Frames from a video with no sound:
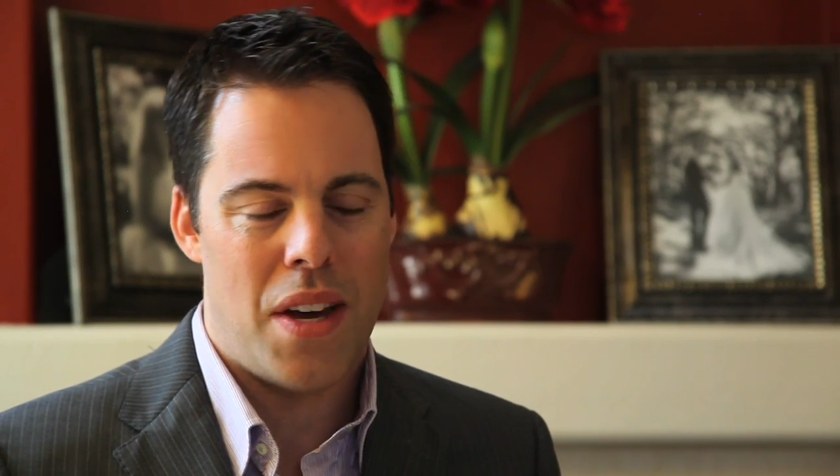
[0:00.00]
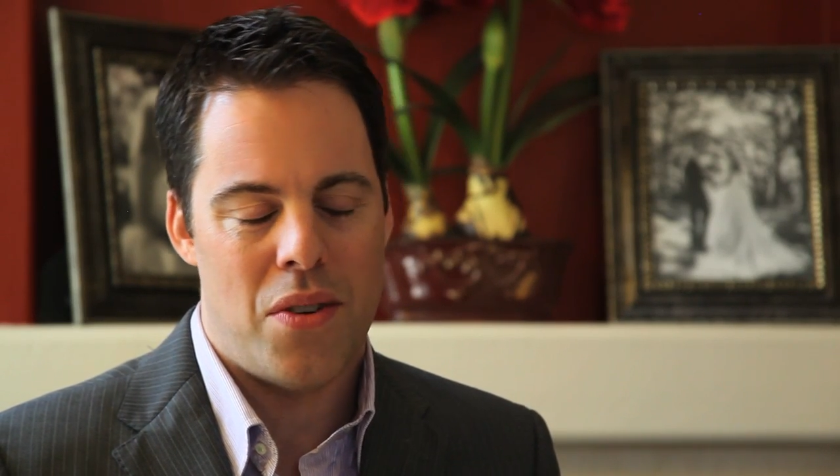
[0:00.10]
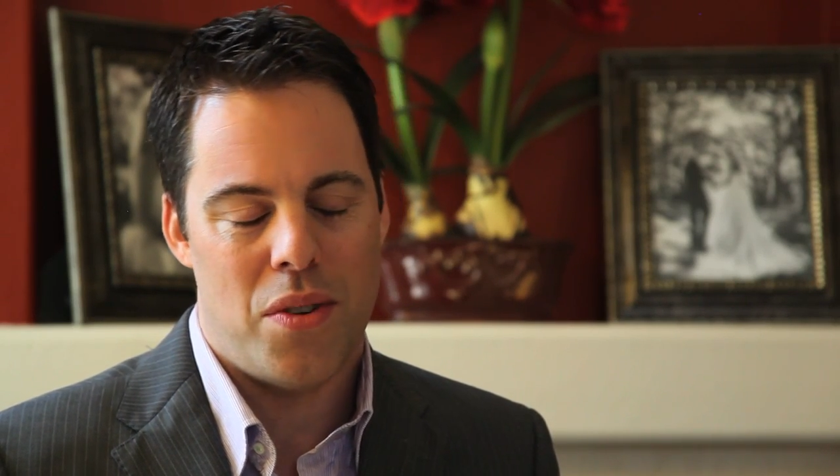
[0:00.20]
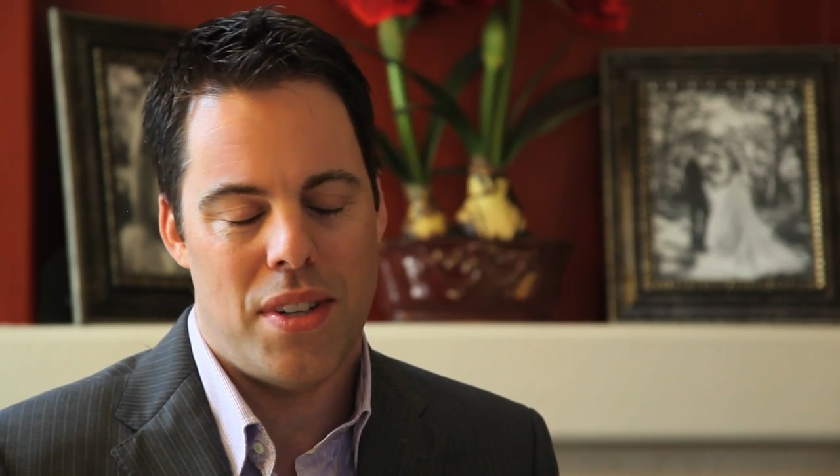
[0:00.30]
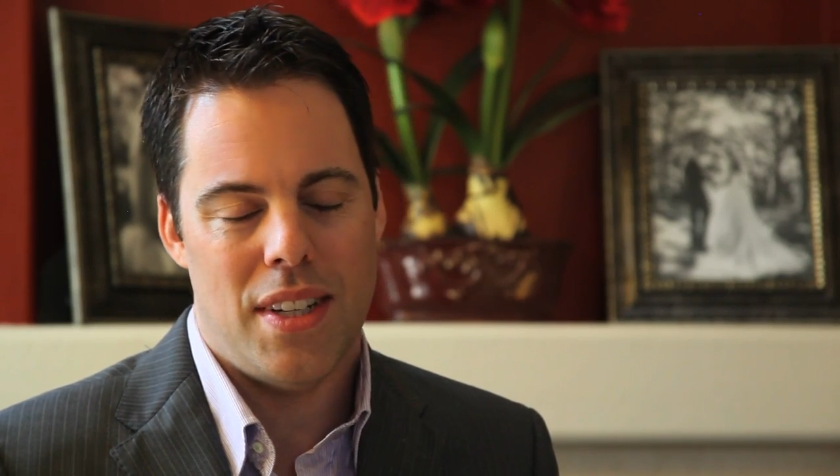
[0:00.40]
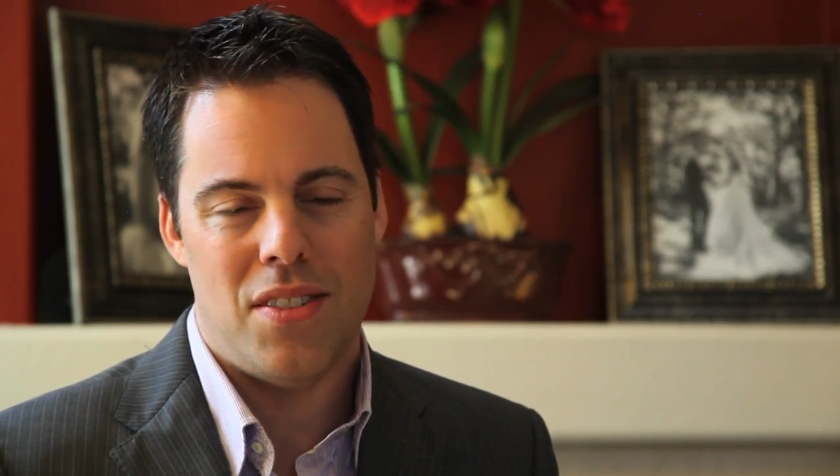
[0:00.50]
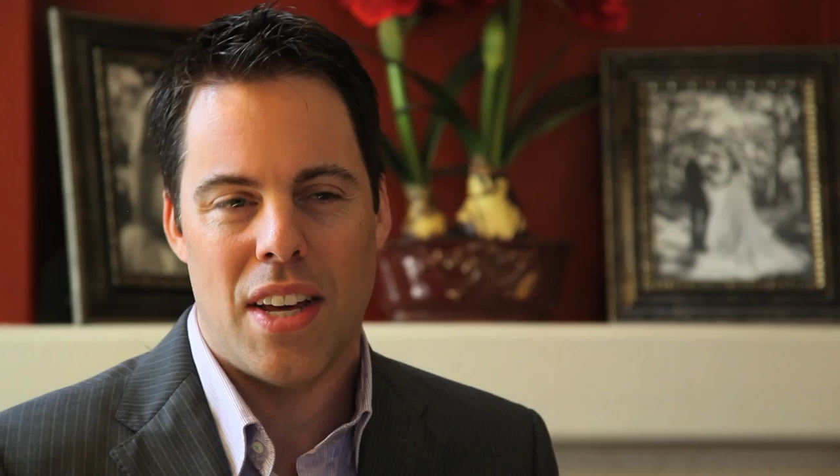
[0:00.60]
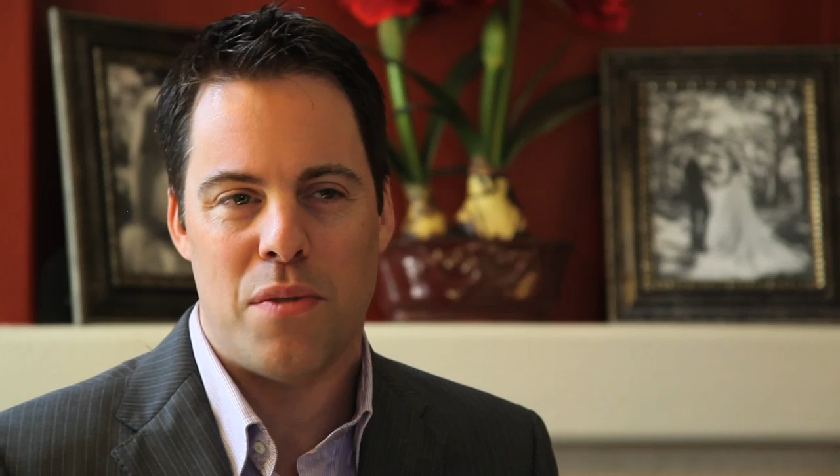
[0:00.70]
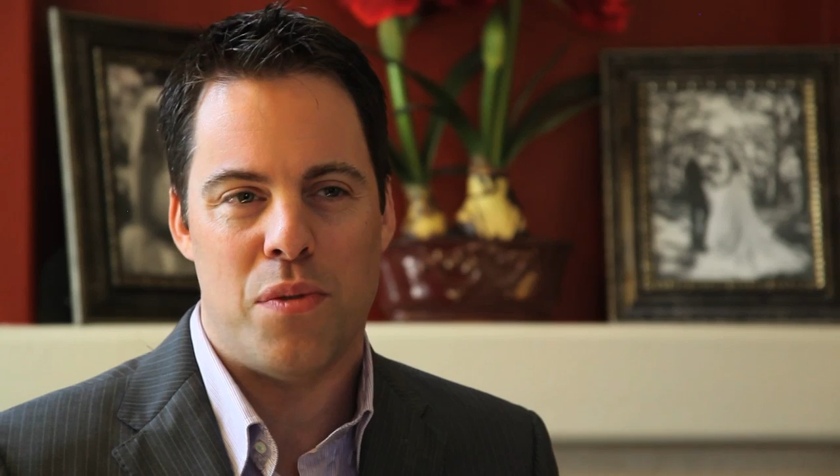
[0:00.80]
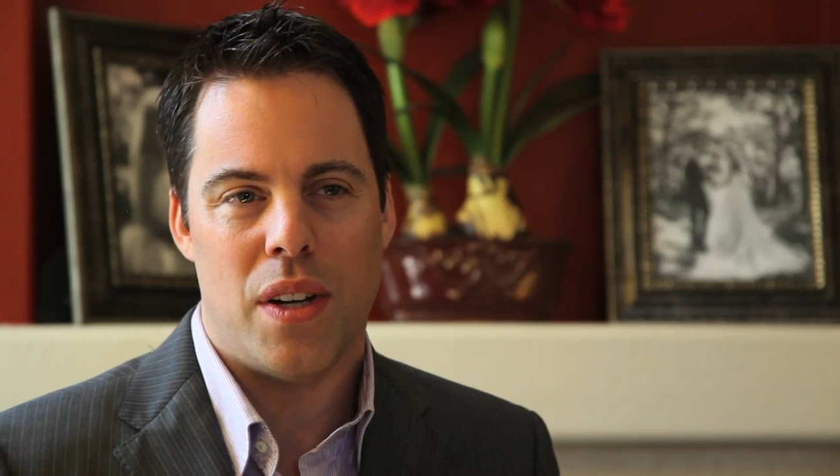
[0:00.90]
I don't know that he's
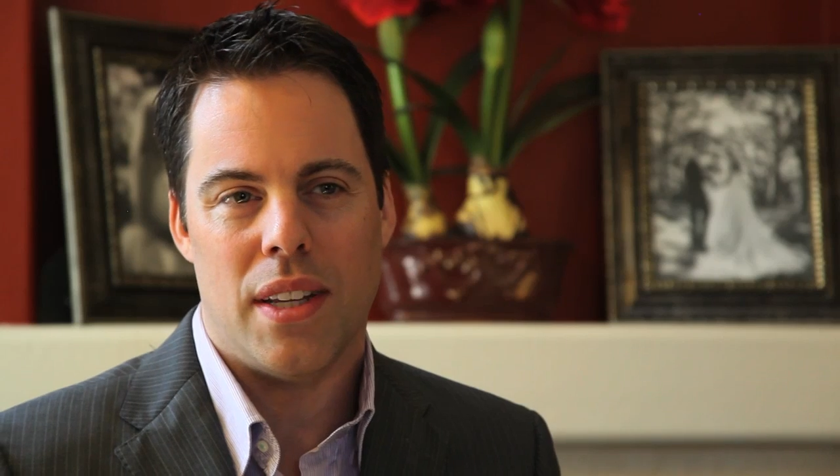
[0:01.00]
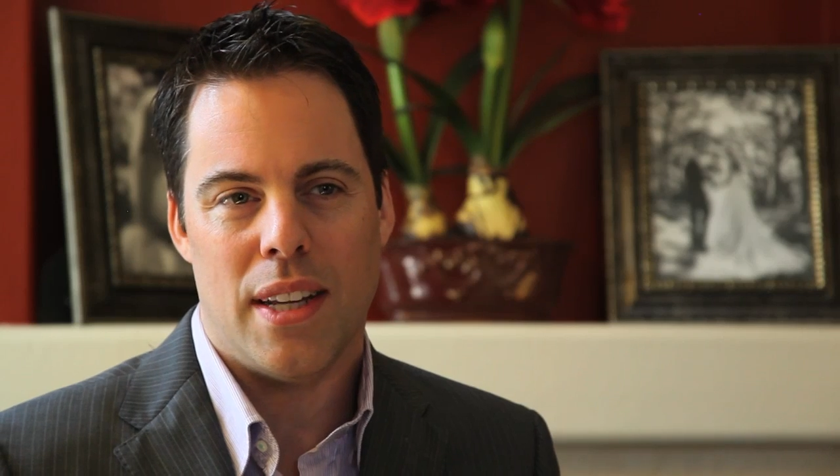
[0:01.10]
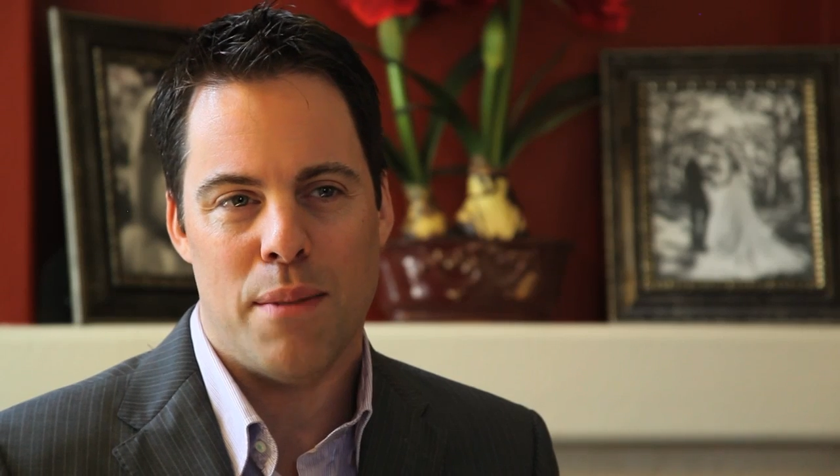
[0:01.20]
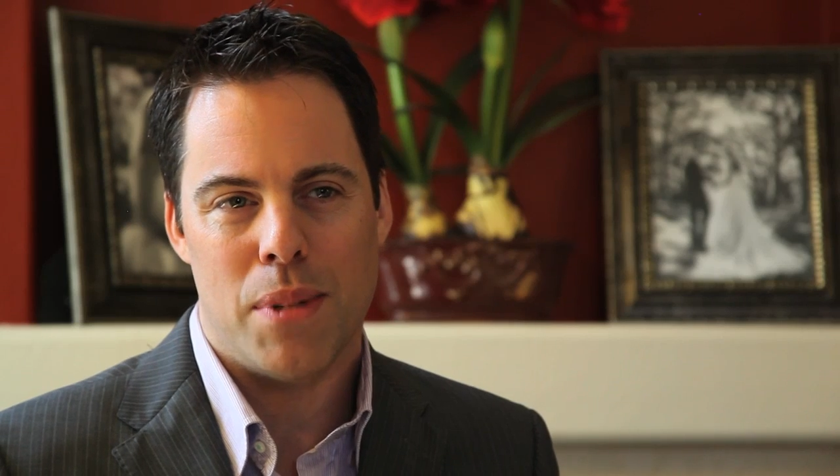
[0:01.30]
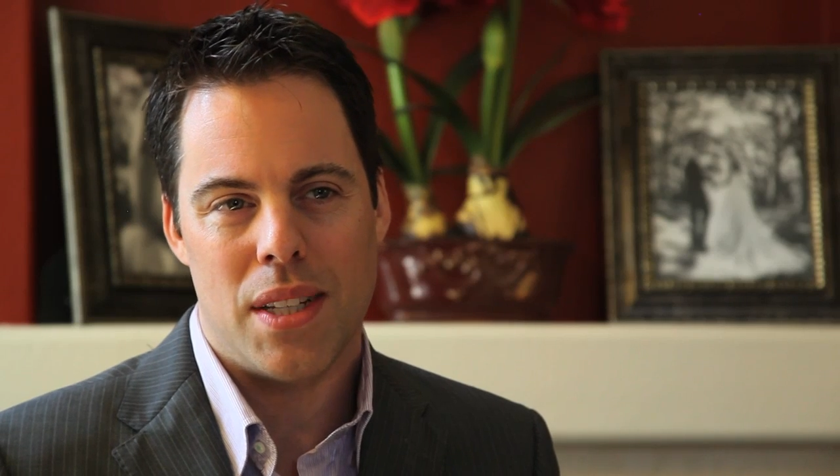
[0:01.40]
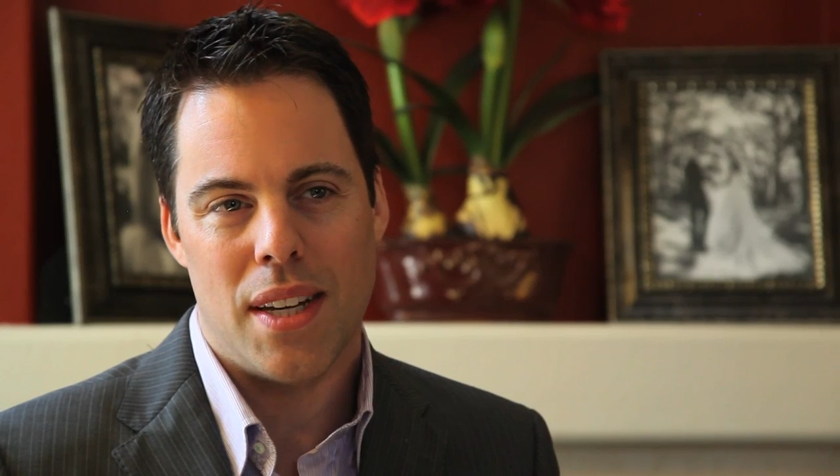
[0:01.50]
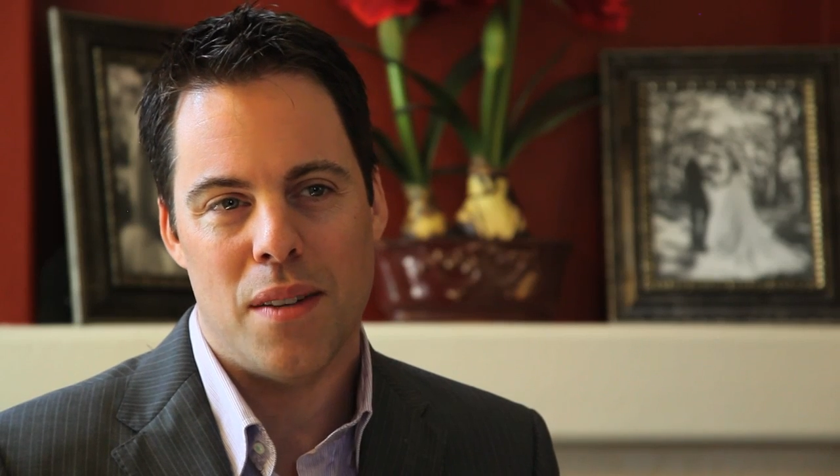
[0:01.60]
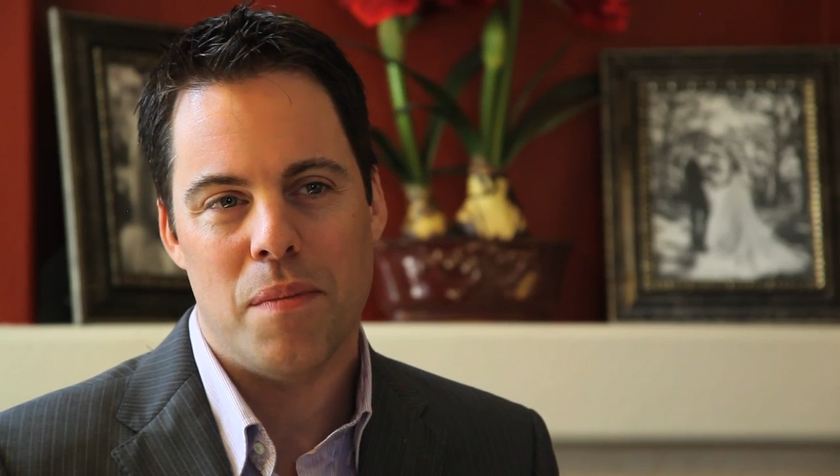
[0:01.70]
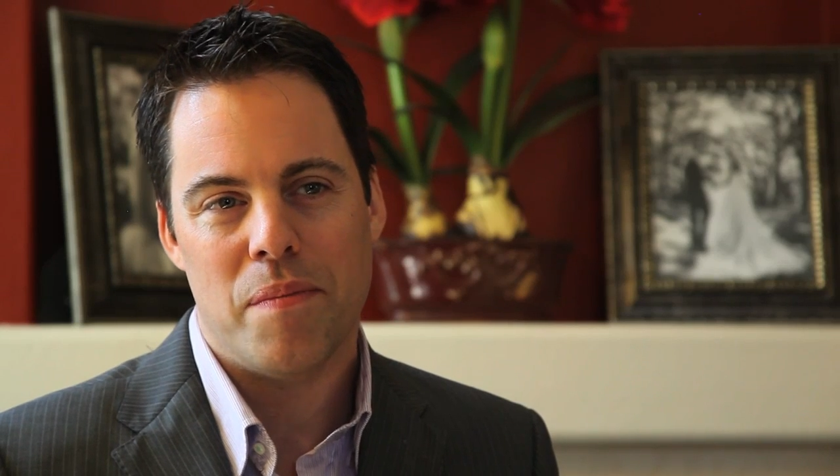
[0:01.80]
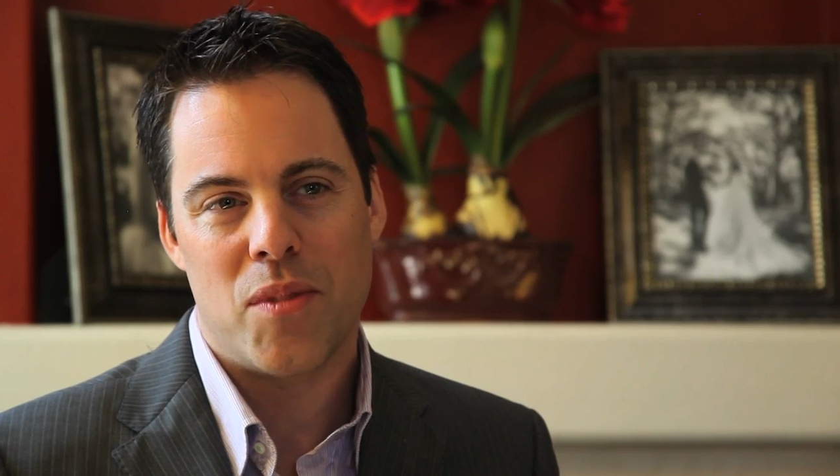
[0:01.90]
that funny to imitate.